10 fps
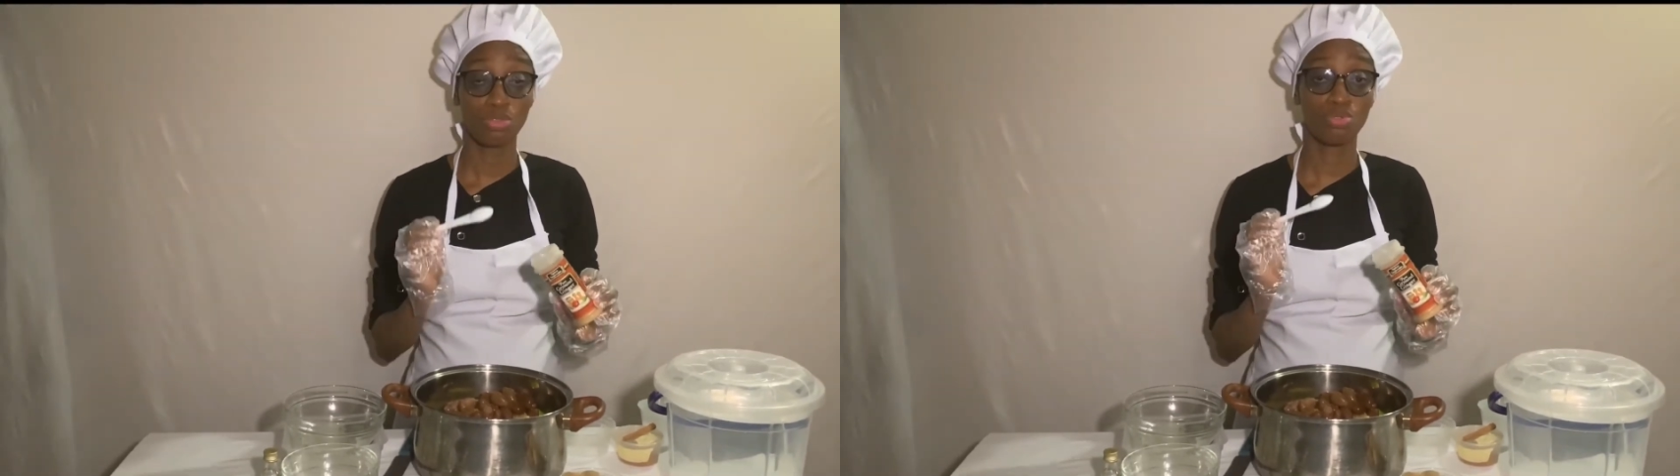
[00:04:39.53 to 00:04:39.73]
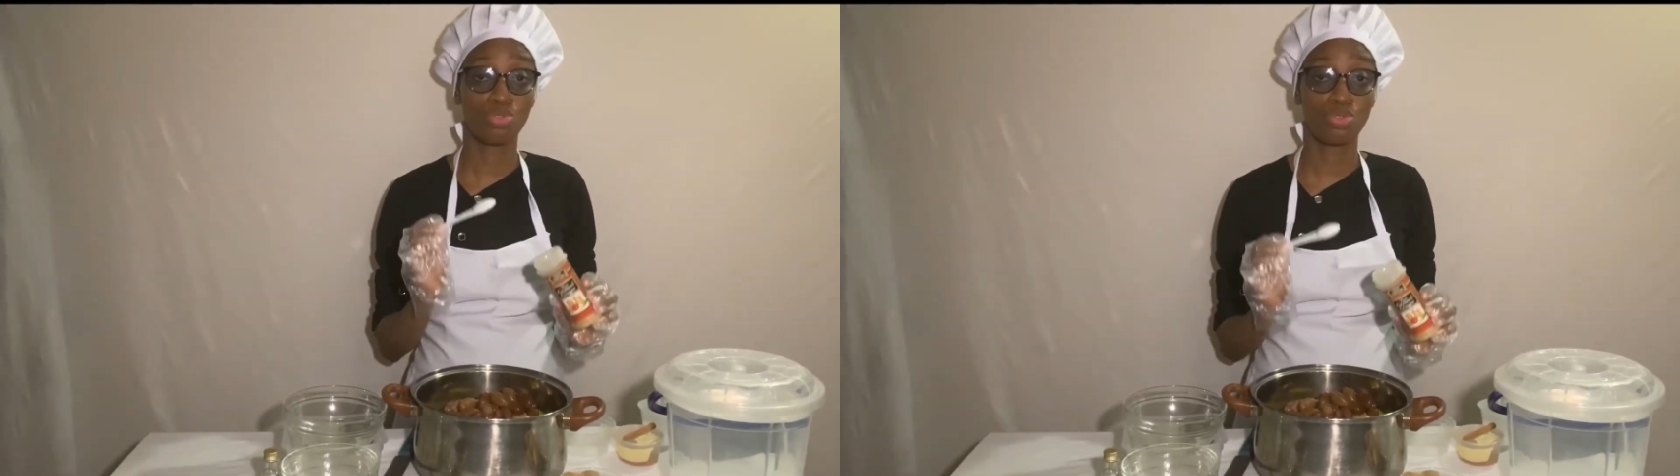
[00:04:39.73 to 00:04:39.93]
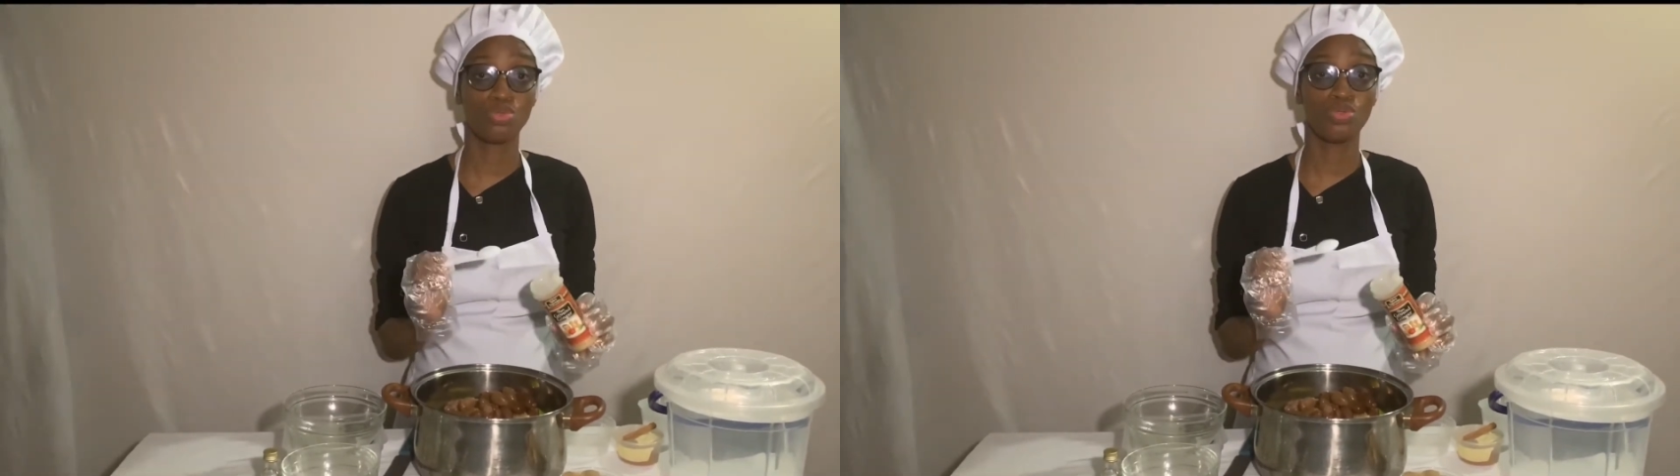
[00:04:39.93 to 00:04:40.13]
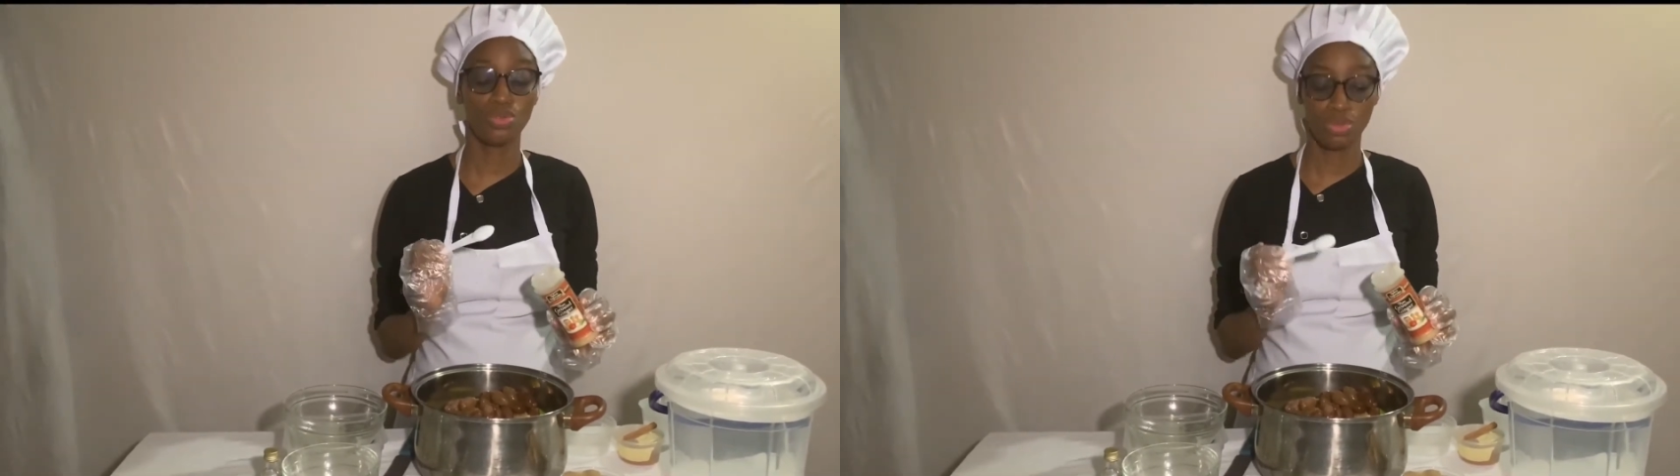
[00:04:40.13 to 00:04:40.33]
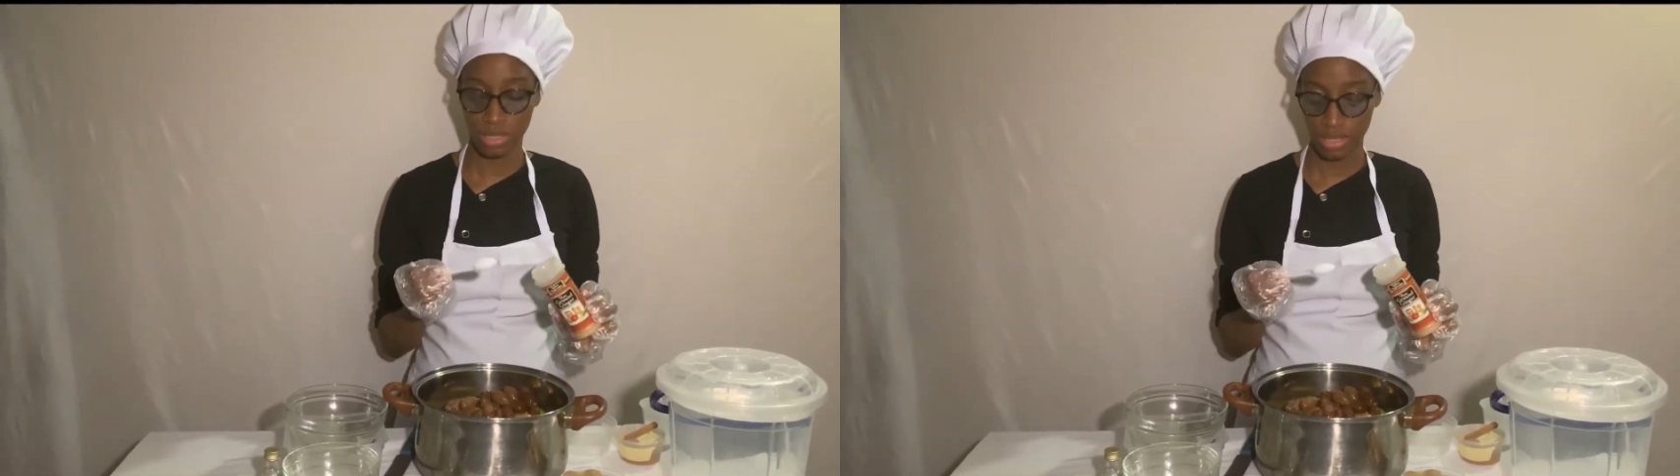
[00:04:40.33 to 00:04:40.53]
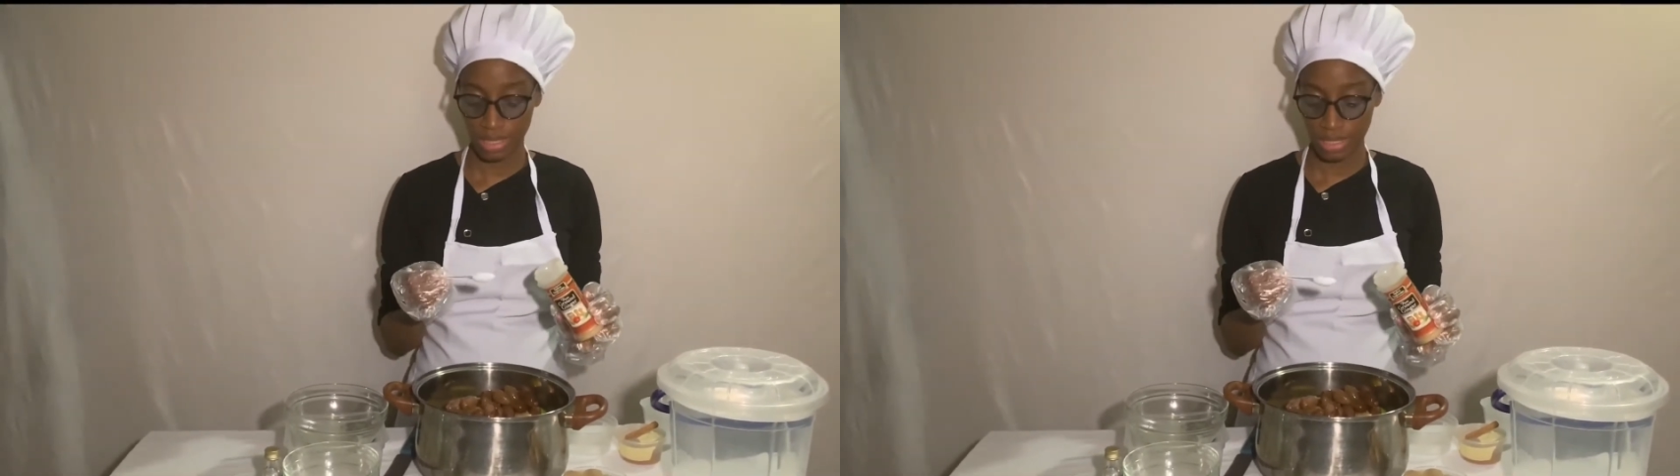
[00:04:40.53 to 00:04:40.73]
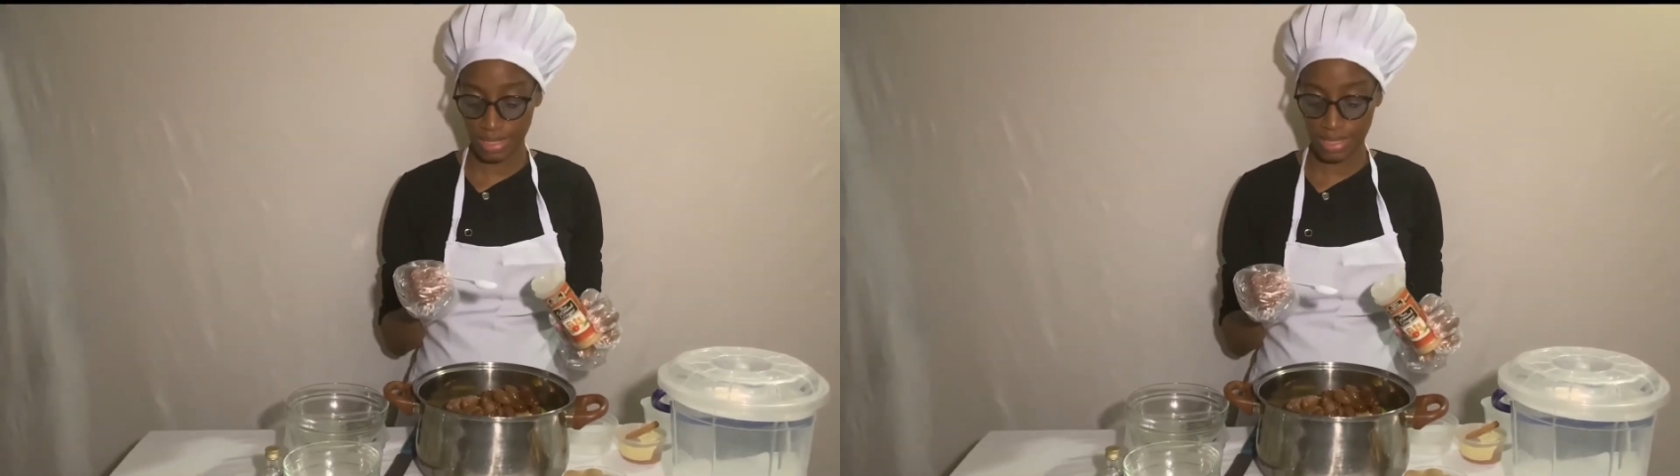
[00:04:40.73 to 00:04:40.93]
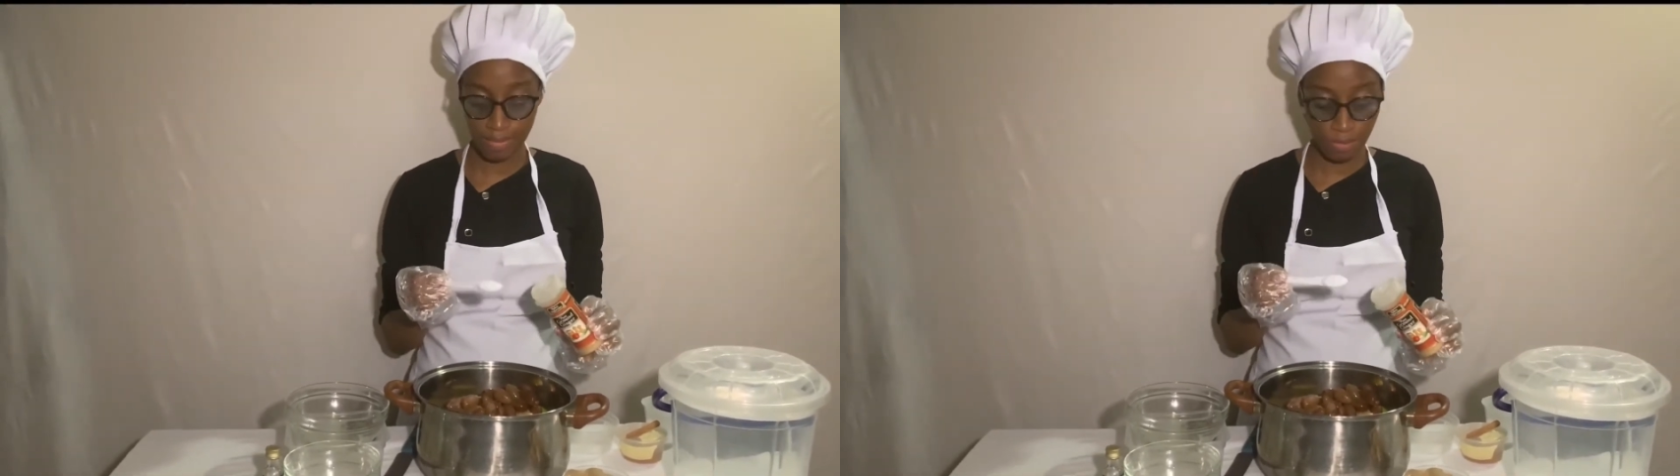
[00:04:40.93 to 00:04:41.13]
2
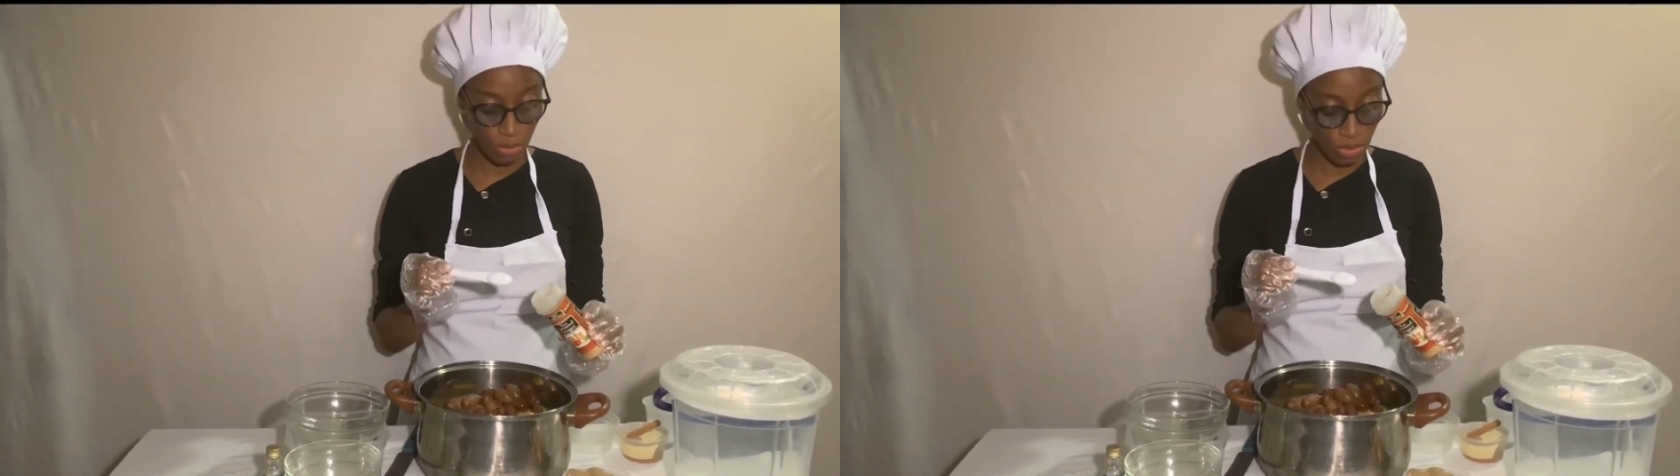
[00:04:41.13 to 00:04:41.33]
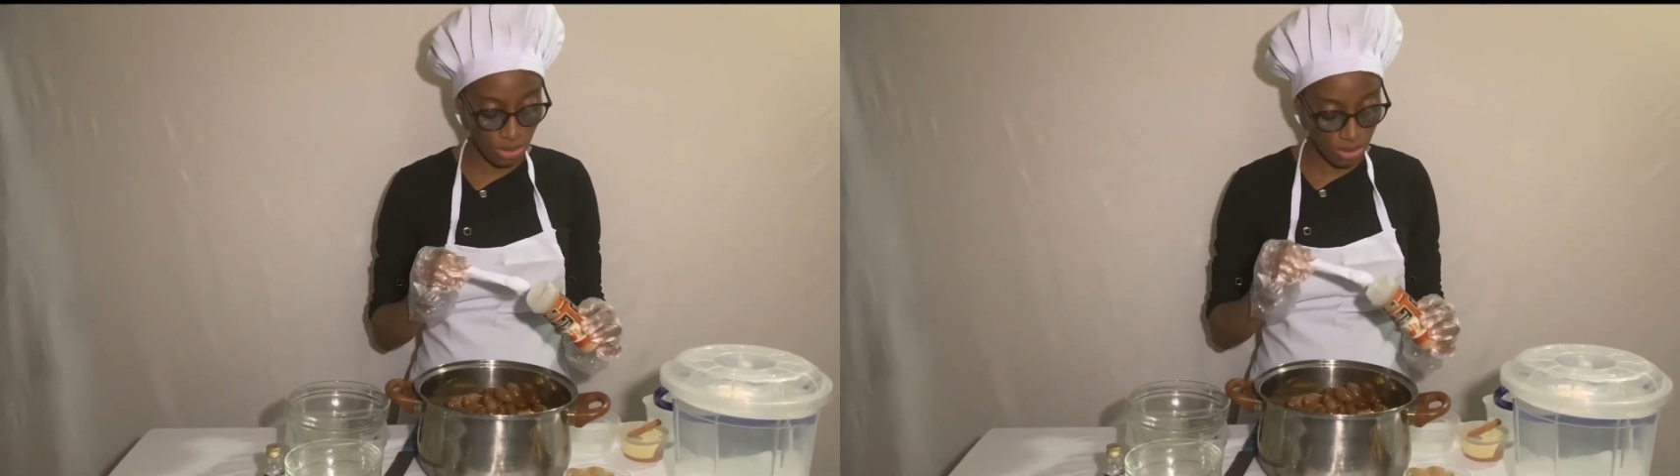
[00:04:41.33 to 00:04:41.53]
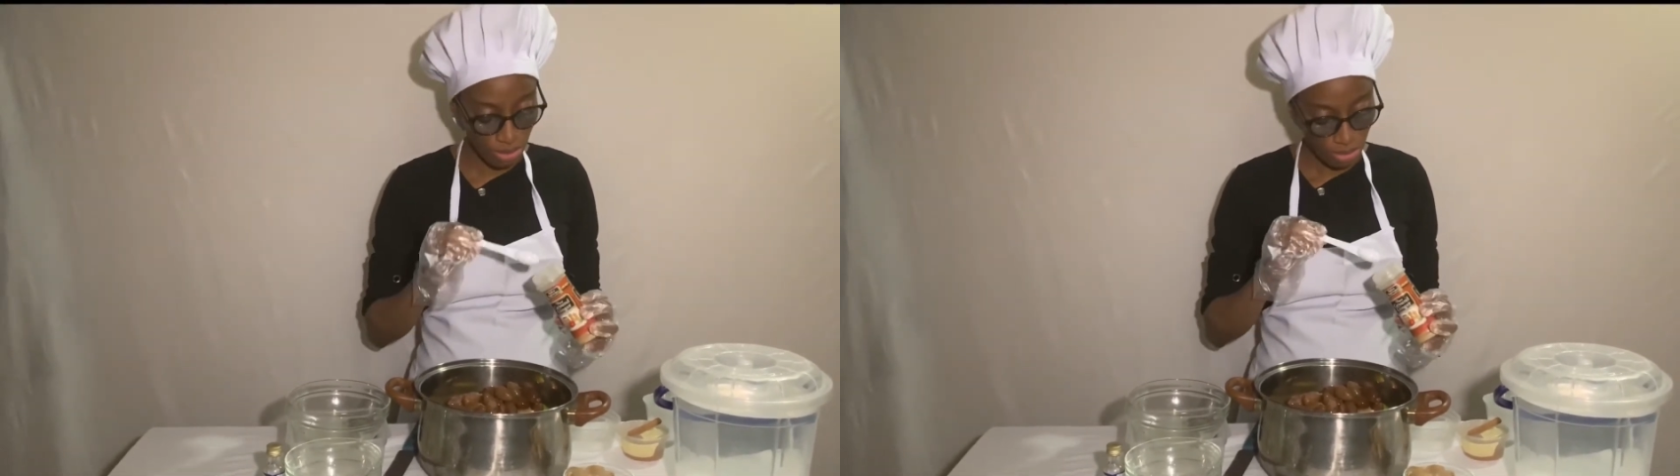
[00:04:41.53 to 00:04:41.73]
teaspoons